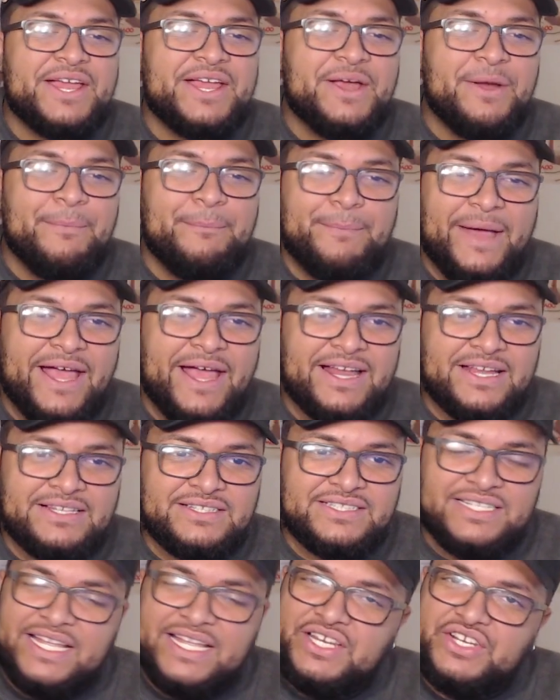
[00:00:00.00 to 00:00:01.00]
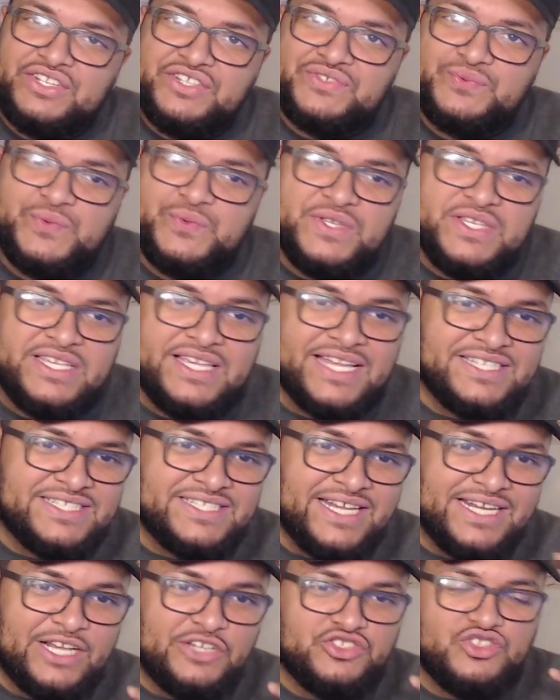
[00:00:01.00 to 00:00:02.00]
come back later this week and
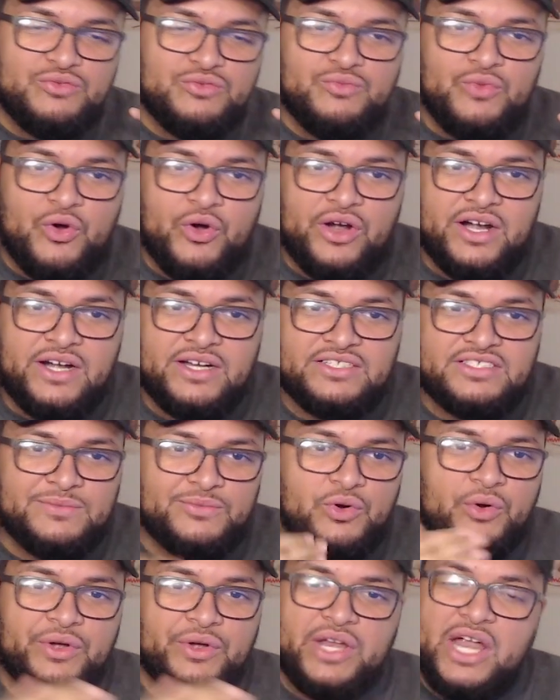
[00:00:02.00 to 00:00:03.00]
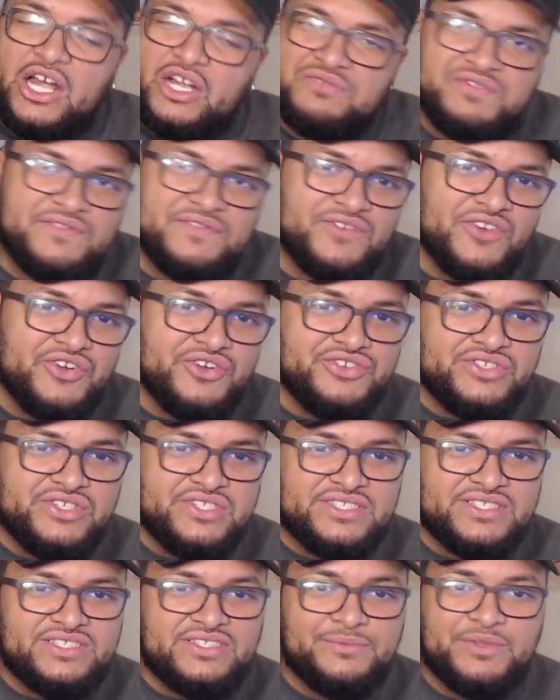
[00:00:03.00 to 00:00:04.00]
check out some choreography
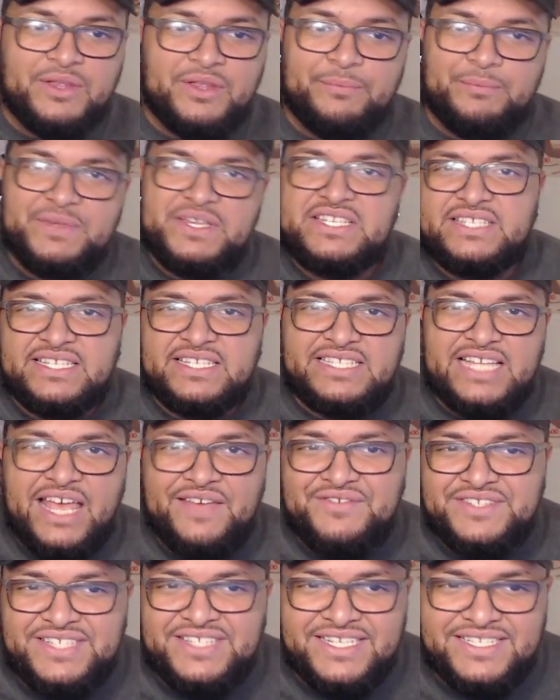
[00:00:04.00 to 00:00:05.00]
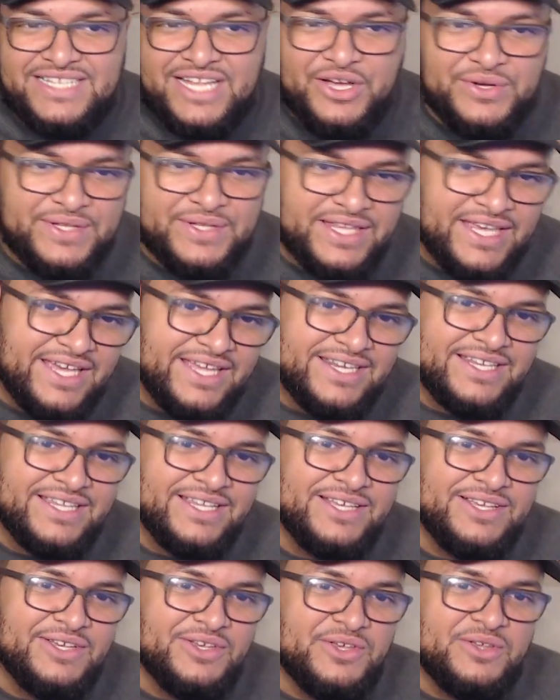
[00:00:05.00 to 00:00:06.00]
versions, some of the B-sides I haven't checked out yet,
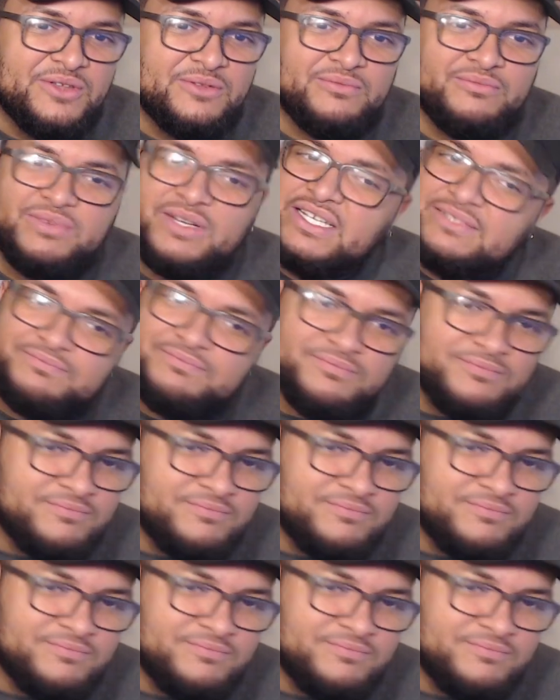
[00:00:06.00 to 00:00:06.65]
but